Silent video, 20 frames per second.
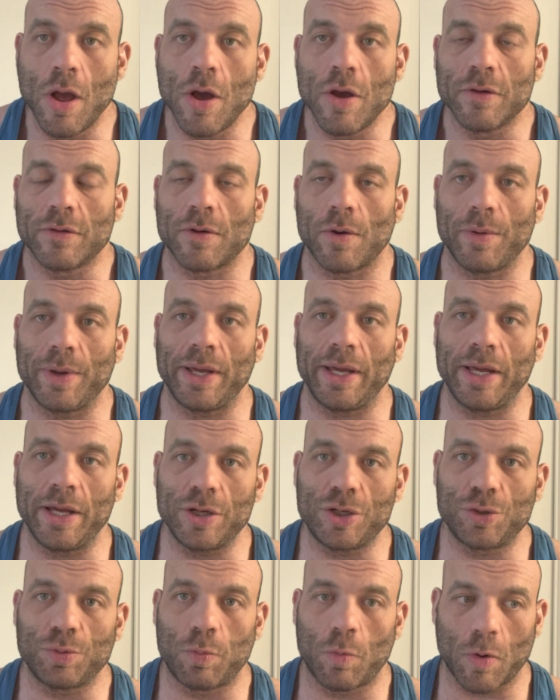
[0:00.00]
So
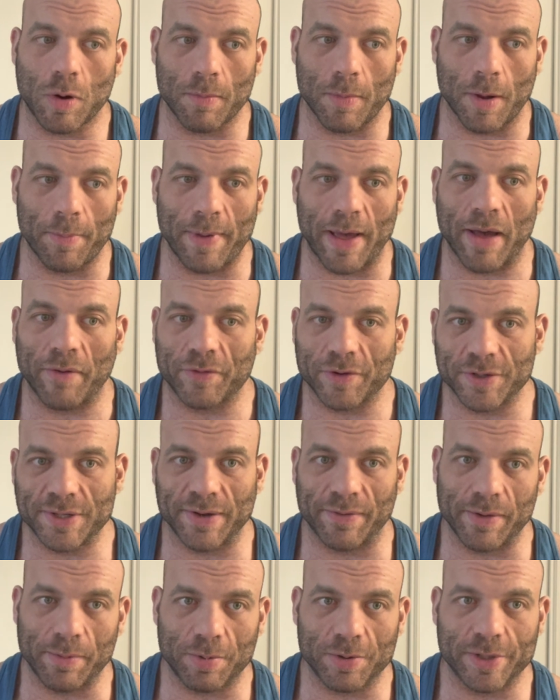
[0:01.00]
each warm-up after
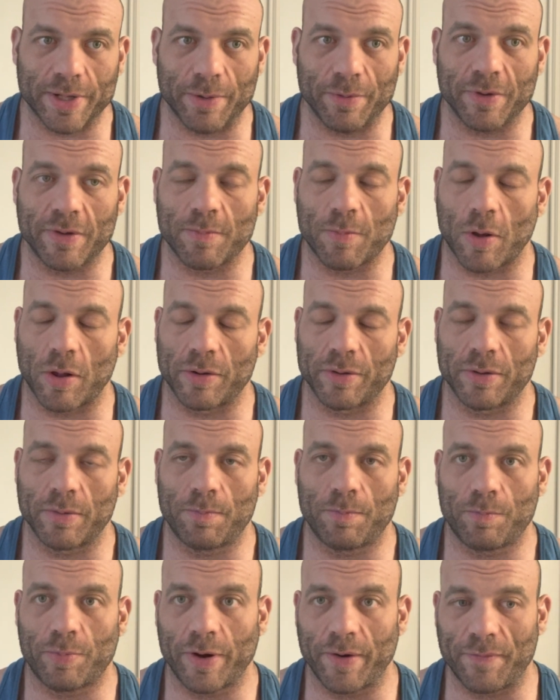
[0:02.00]
70% was smaller than
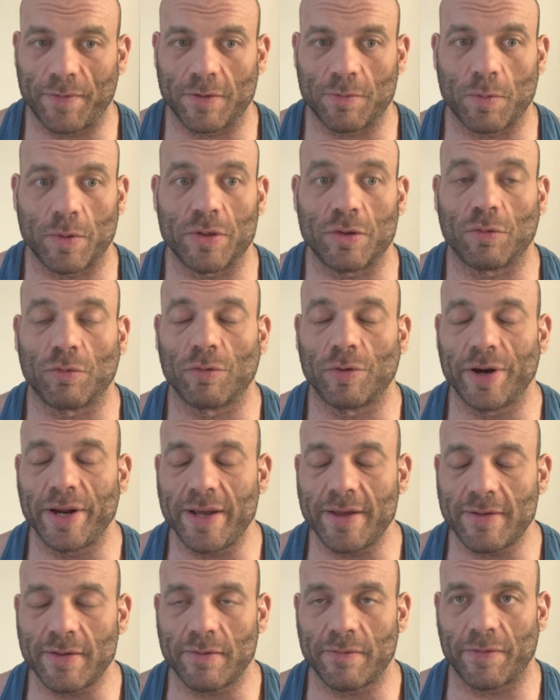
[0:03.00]
the previous one. The
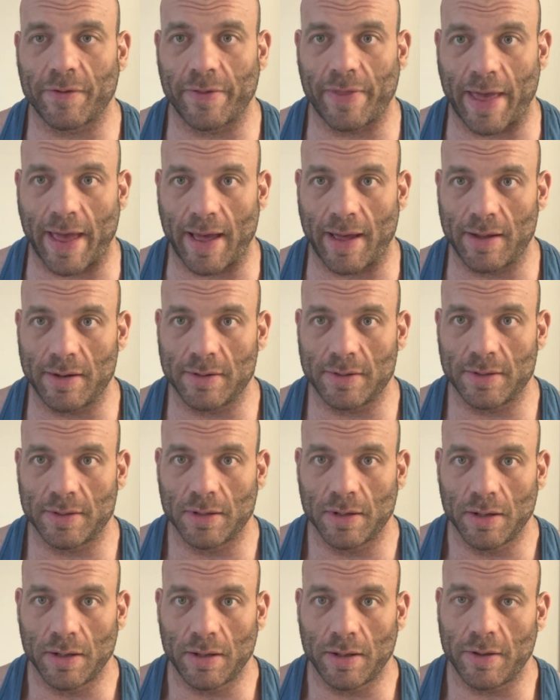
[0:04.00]
reason for that
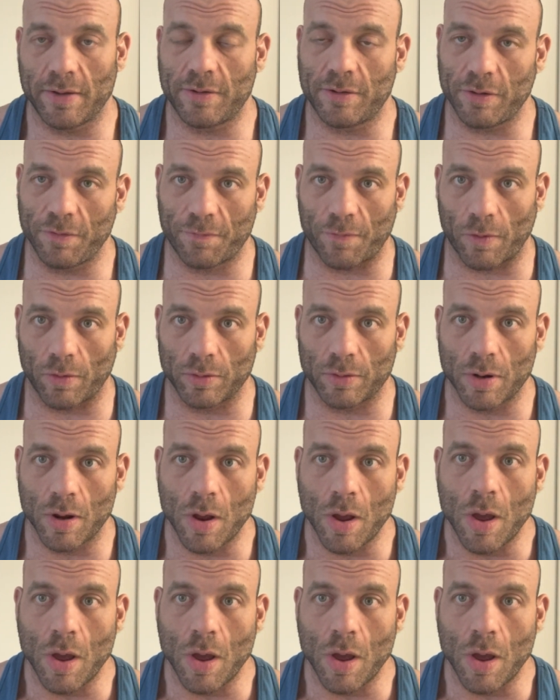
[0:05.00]
is twofold.